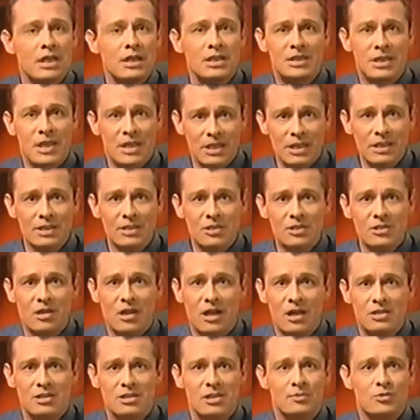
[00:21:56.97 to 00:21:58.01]
Taking this
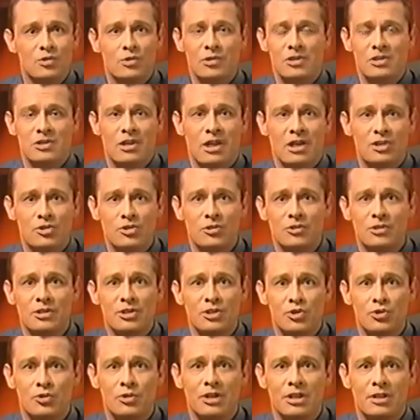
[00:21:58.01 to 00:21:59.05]
concept to its logical
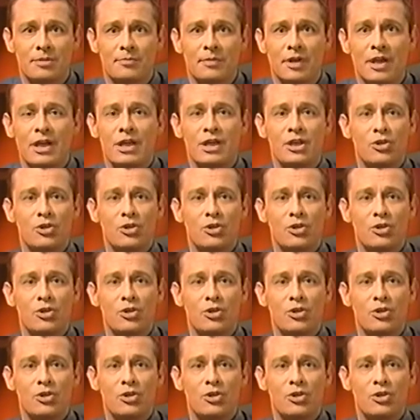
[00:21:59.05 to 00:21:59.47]
extreme,